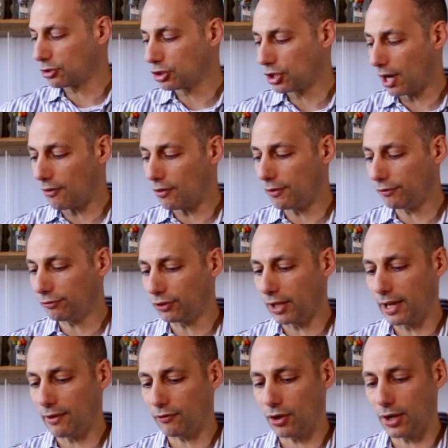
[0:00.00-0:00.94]
a sherry
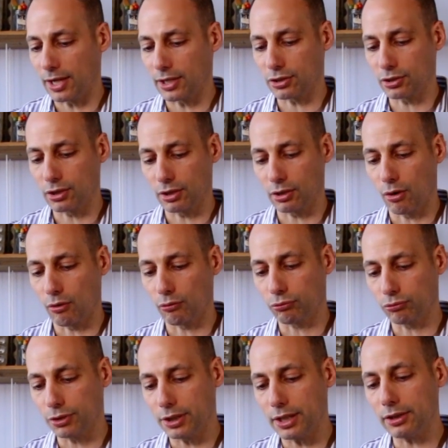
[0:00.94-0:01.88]
flavor, and it's going to go
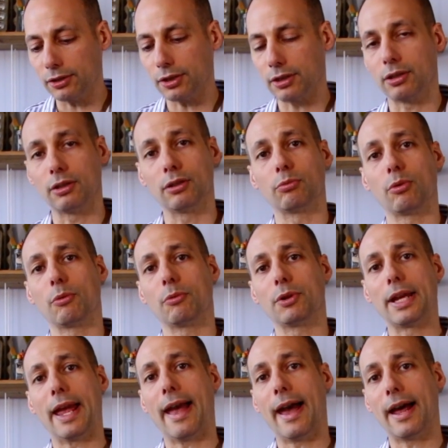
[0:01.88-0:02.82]
really good when
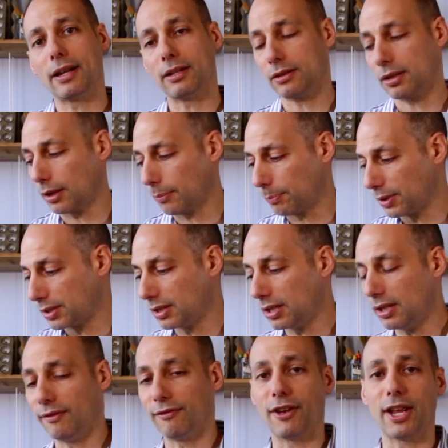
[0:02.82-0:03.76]
we add it to the
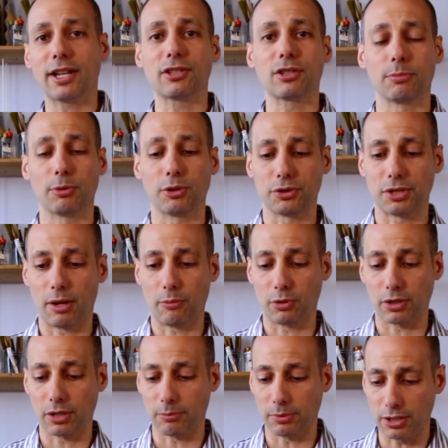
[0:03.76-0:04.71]
petite vegetables that
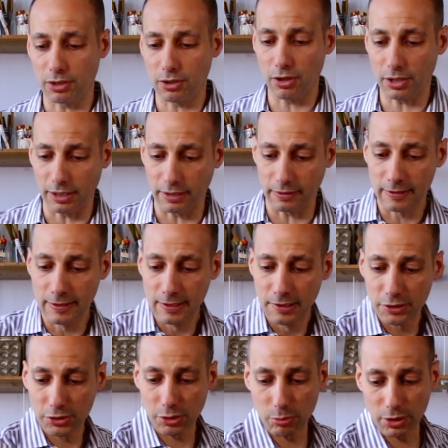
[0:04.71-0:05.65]
we're going to be cooking.
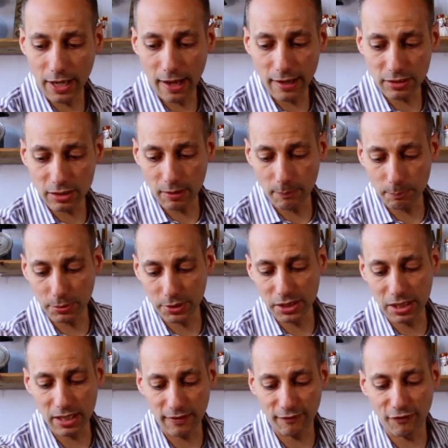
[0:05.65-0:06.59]
So we got some
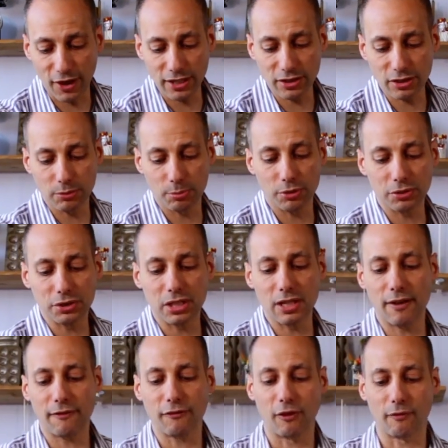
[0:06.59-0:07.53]
petite vegetables
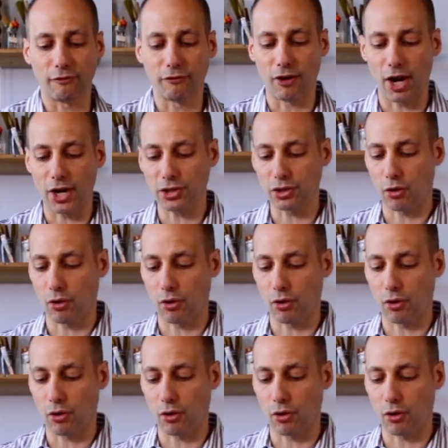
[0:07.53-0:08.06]
here from Fresh